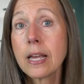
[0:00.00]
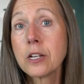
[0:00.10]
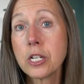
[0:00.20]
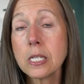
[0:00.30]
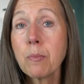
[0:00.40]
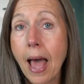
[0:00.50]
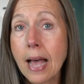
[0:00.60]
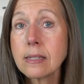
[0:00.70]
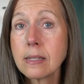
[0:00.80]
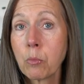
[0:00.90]
She's
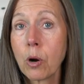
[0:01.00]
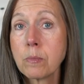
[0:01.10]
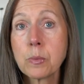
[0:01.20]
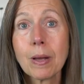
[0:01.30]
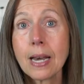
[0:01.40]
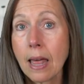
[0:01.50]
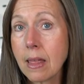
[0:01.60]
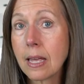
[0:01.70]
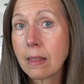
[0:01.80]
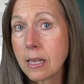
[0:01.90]
passed some worms, but
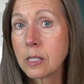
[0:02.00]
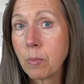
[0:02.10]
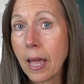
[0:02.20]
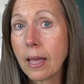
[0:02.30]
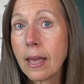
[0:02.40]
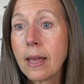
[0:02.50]
nothing this big.